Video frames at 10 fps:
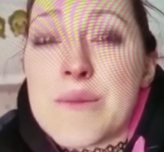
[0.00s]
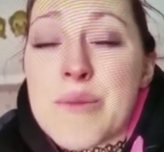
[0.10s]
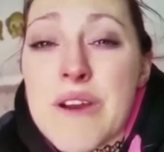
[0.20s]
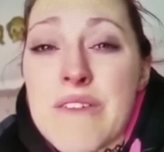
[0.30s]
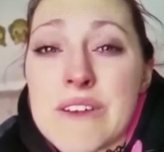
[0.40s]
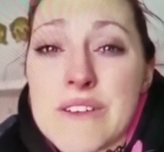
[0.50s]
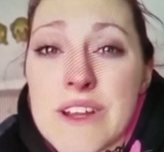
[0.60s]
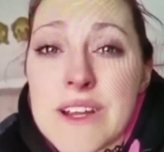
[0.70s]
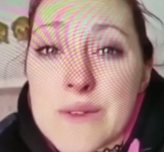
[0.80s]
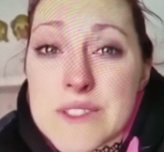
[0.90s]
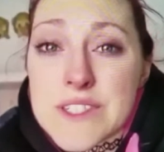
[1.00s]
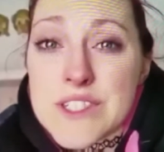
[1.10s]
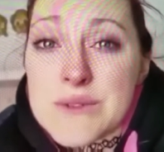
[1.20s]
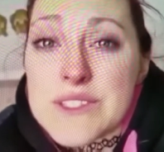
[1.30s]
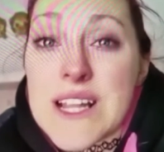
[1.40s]
The prevalent feeling was
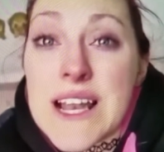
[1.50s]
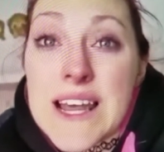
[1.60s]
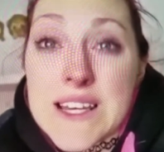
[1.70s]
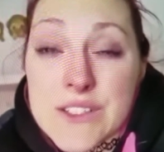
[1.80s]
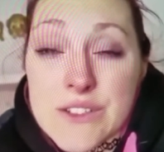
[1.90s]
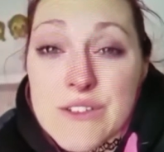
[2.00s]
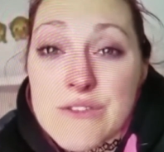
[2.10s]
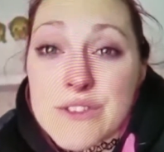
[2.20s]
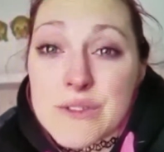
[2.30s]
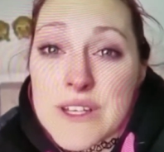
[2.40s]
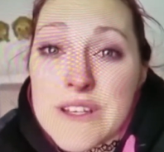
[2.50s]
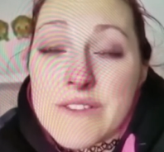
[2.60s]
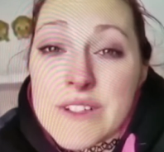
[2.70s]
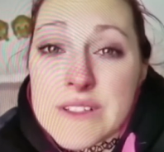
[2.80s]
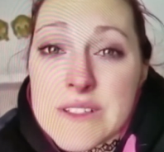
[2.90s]
that she was the lesser of two
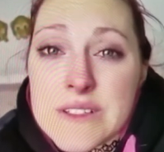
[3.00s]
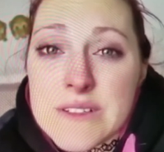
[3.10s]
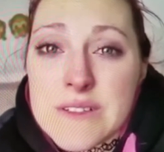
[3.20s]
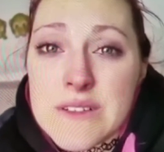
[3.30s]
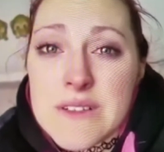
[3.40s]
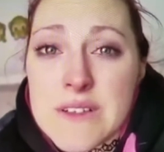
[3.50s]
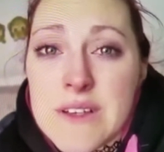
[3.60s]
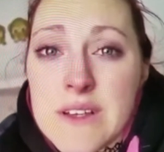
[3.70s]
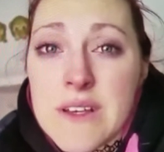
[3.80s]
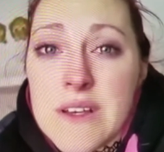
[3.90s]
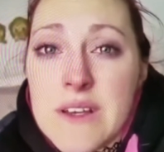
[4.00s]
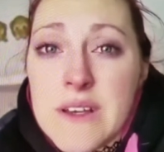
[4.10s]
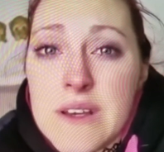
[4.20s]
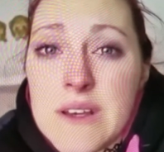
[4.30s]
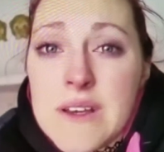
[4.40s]
evils. I thought it was the
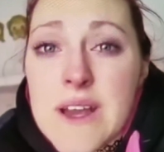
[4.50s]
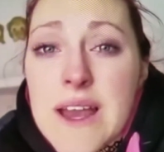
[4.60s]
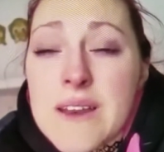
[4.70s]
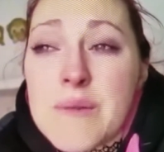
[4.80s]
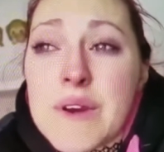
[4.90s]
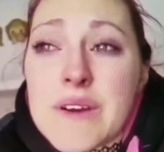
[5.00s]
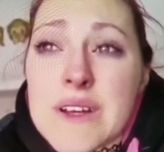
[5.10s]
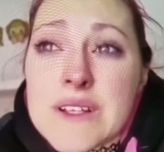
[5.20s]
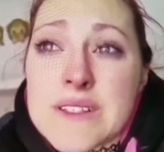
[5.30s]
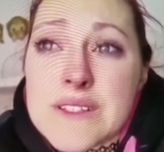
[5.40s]
lesser of two boll weevils.